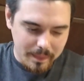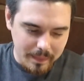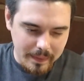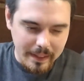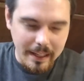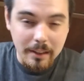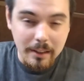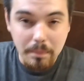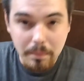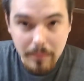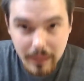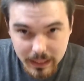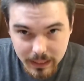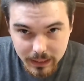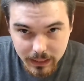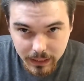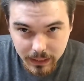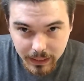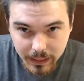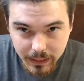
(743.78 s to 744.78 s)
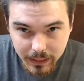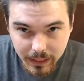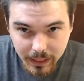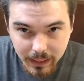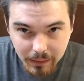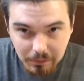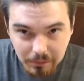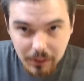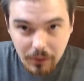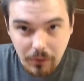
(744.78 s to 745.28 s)
Admittedly,
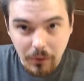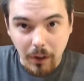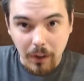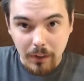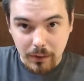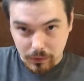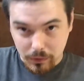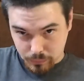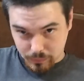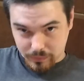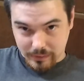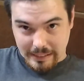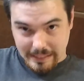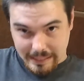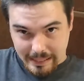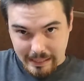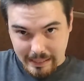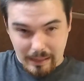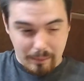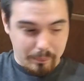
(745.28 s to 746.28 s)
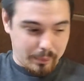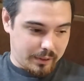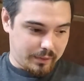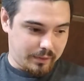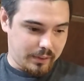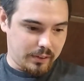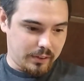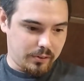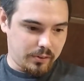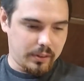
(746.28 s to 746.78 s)
we saw this was going to happen
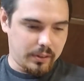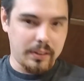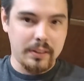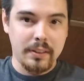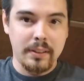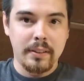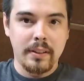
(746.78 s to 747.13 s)
eventually.